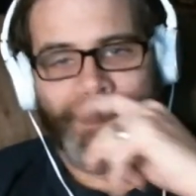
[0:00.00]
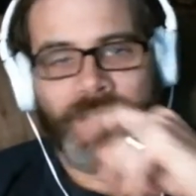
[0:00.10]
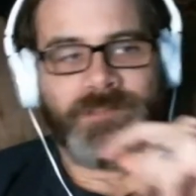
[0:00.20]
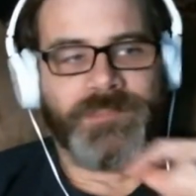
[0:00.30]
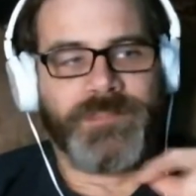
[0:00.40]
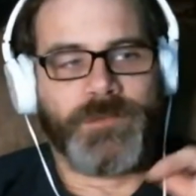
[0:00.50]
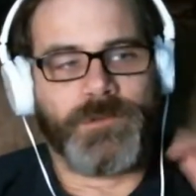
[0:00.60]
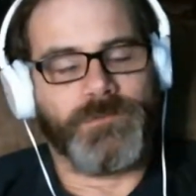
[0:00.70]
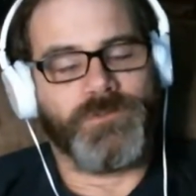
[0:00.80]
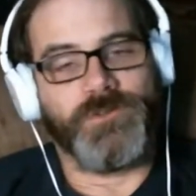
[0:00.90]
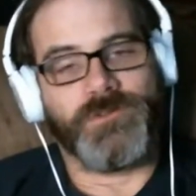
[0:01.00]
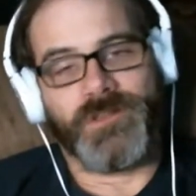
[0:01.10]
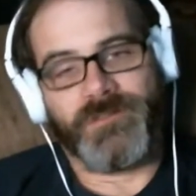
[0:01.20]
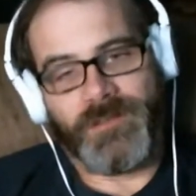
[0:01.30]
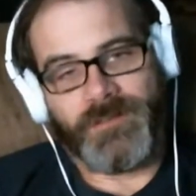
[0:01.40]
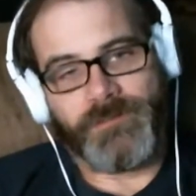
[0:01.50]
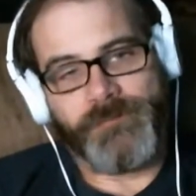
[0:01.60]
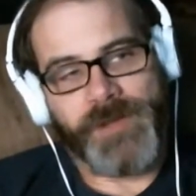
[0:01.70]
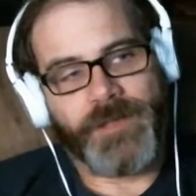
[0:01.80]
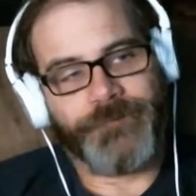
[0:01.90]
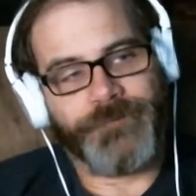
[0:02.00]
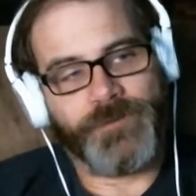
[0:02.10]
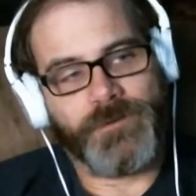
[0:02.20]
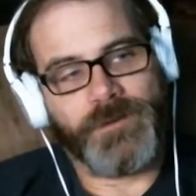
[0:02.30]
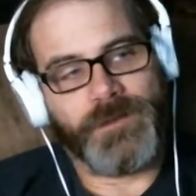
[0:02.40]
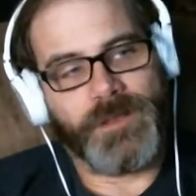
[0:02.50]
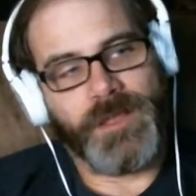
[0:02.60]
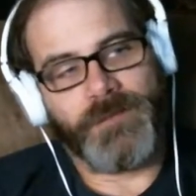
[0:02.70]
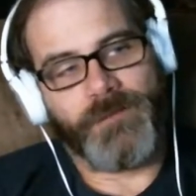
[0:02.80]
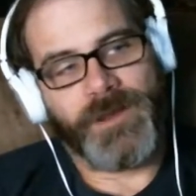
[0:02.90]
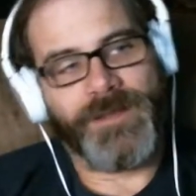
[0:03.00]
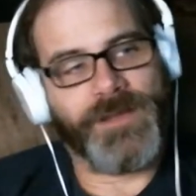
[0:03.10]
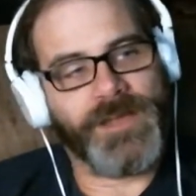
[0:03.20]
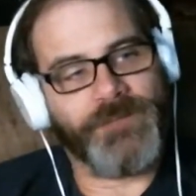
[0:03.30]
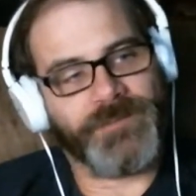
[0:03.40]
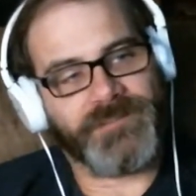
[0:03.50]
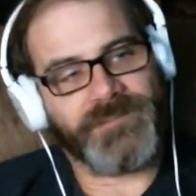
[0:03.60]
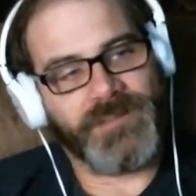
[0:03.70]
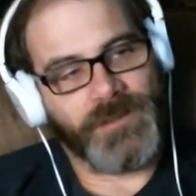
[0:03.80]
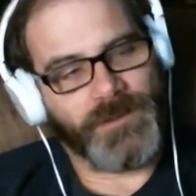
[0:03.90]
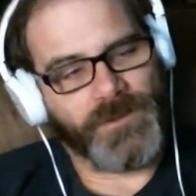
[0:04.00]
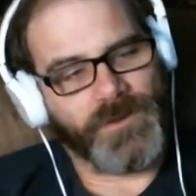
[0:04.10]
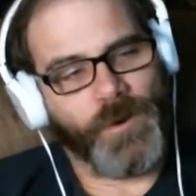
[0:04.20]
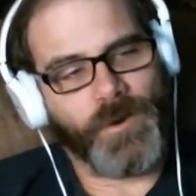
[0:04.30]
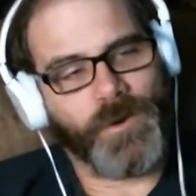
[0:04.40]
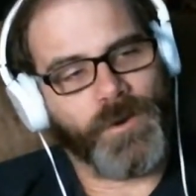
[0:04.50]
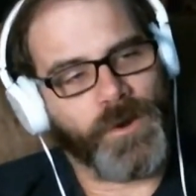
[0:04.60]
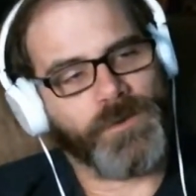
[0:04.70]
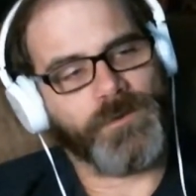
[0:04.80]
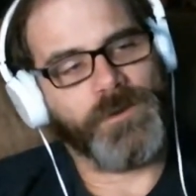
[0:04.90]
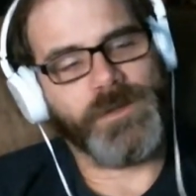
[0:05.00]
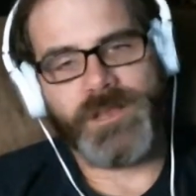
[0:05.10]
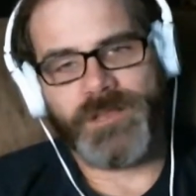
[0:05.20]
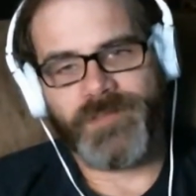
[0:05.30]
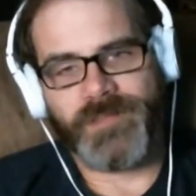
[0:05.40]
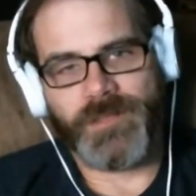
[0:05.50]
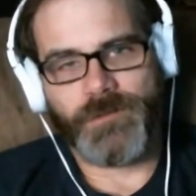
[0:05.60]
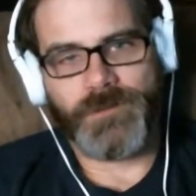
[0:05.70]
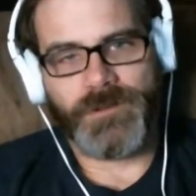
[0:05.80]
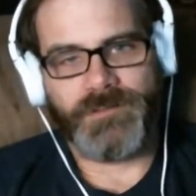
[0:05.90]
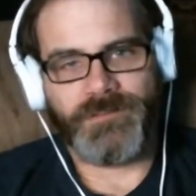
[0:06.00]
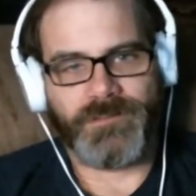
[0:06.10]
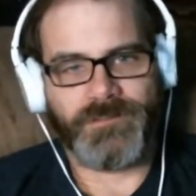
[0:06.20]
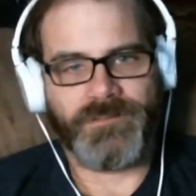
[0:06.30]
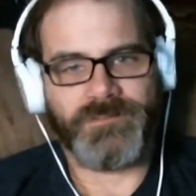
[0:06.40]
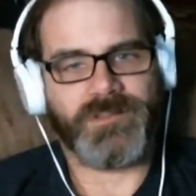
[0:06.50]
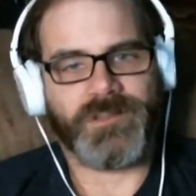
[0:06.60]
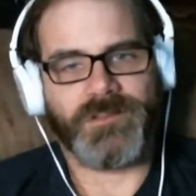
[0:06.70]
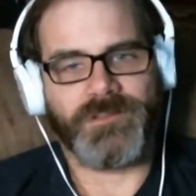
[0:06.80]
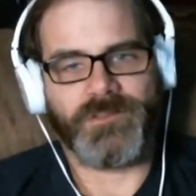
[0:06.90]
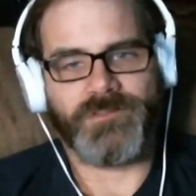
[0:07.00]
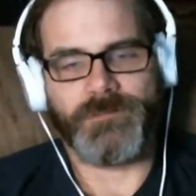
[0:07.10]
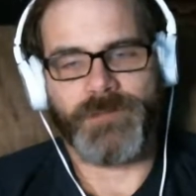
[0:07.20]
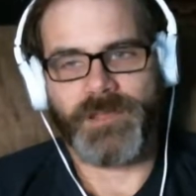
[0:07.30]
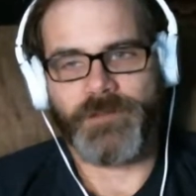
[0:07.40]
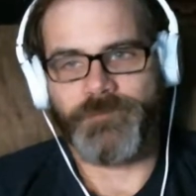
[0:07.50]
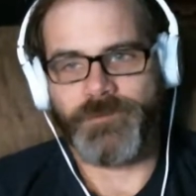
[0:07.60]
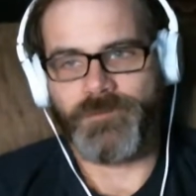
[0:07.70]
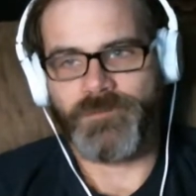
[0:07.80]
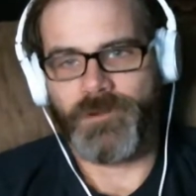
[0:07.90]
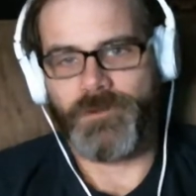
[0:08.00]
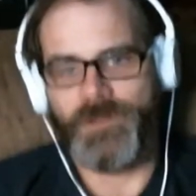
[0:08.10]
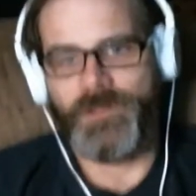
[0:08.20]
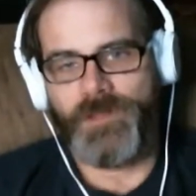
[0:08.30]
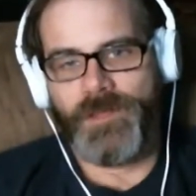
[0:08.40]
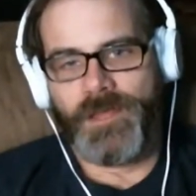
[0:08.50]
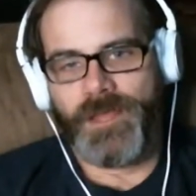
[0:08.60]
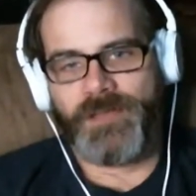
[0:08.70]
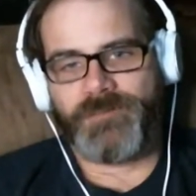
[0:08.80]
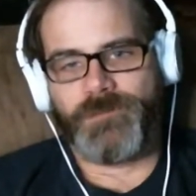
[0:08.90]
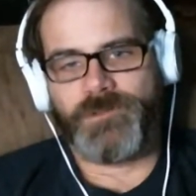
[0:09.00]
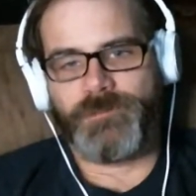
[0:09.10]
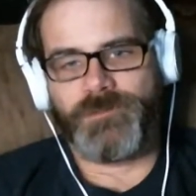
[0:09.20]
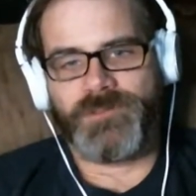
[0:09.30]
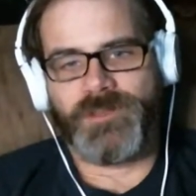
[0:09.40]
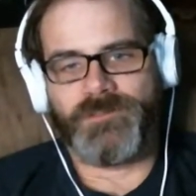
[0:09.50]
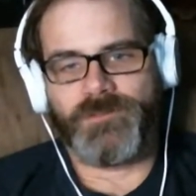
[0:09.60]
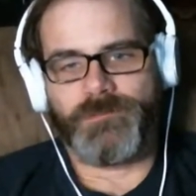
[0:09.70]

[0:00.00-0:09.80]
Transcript: Because I think what it will do is I'll take this microphone, and right now I have it set on Cardioid, is I think what it is, because this is a condenser microphone, so it has multiple settings.